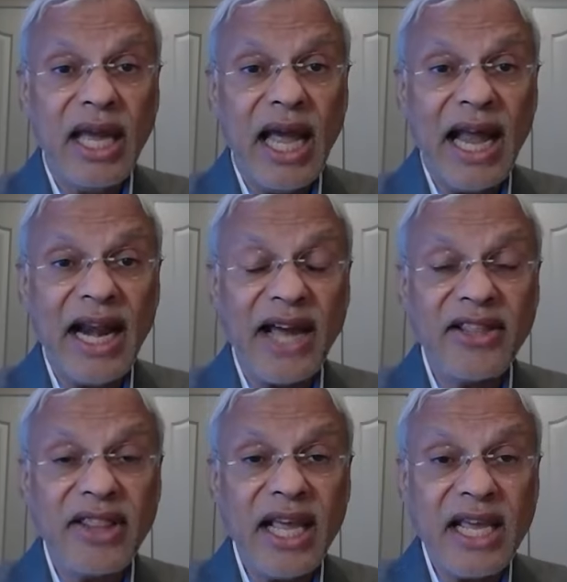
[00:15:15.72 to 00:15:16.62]
And I
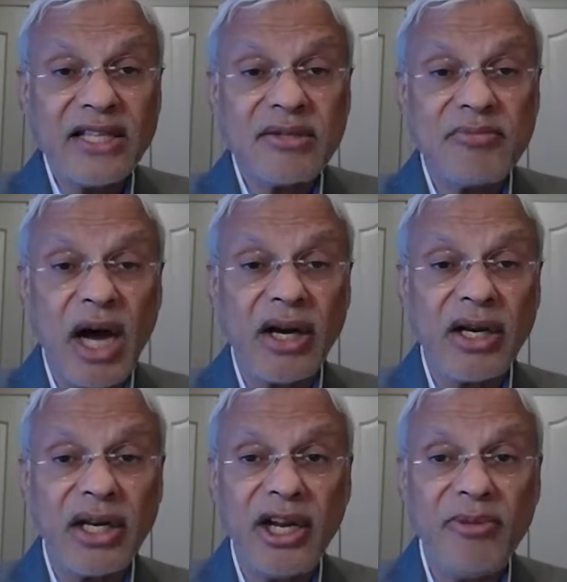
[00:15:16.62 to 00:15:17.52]
think a smart
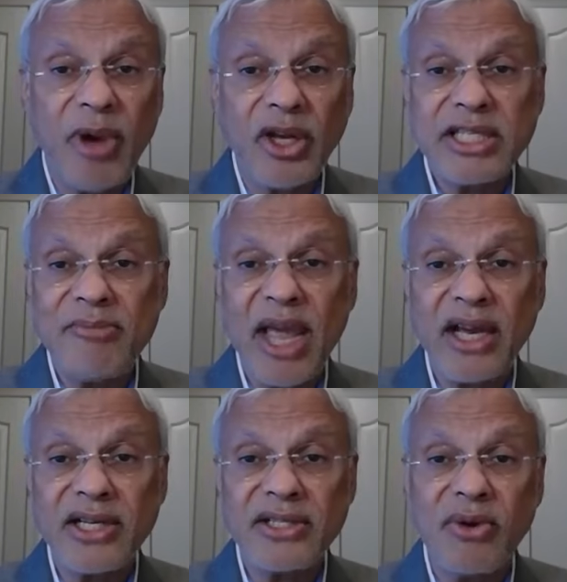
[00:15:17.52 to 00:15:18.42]
Indian
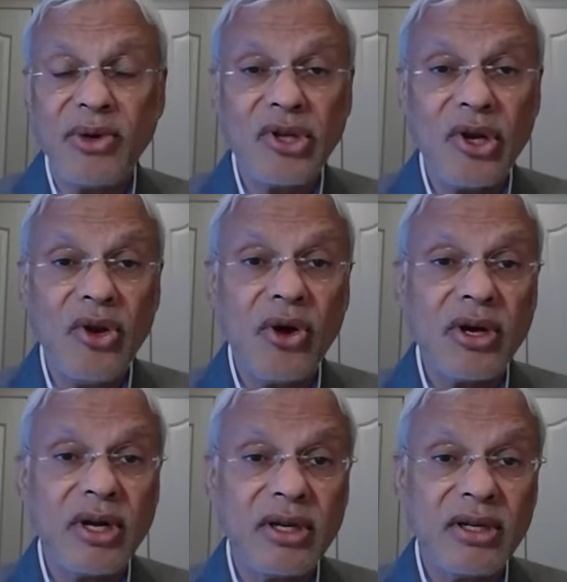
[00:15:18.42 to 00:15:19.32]
policymaker is going to
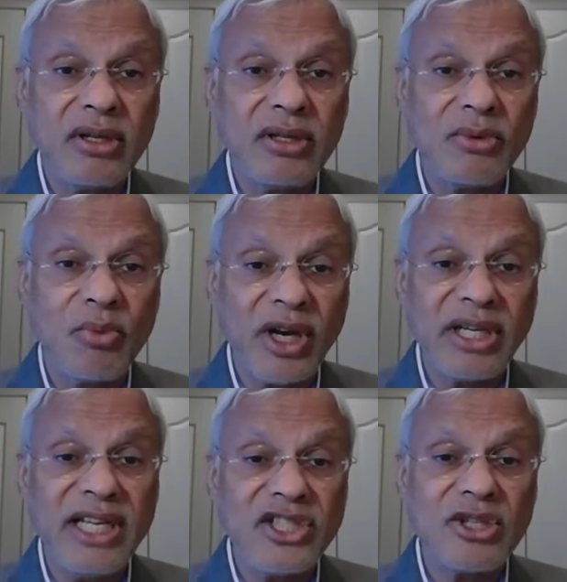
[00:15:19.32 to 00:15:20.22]
look to what
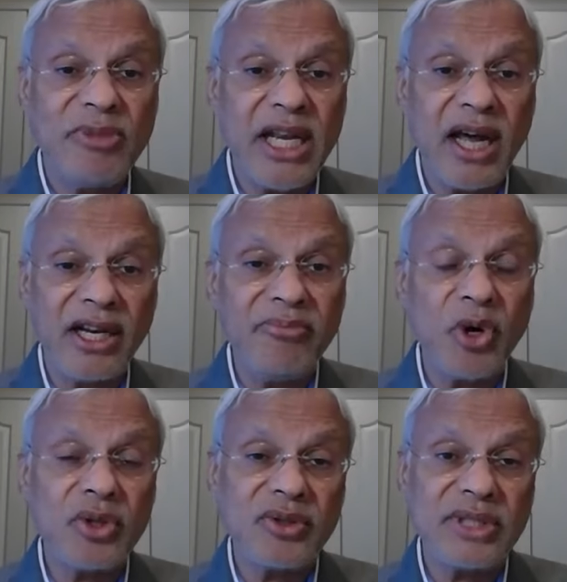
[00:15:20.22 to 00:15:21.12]
needs to be done in
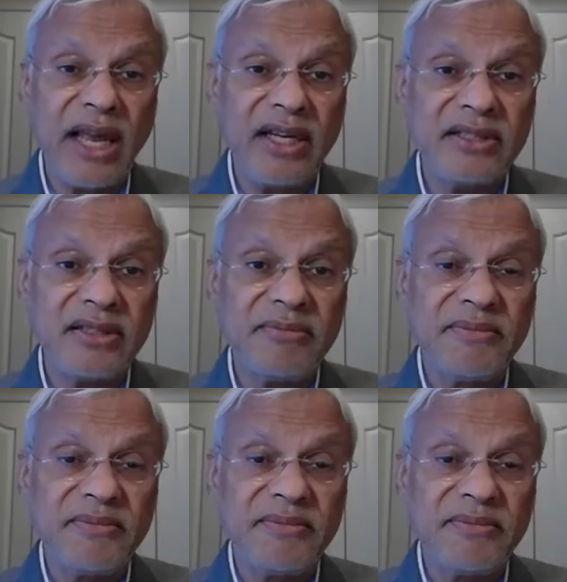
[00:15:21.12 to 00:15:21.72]
both those areas.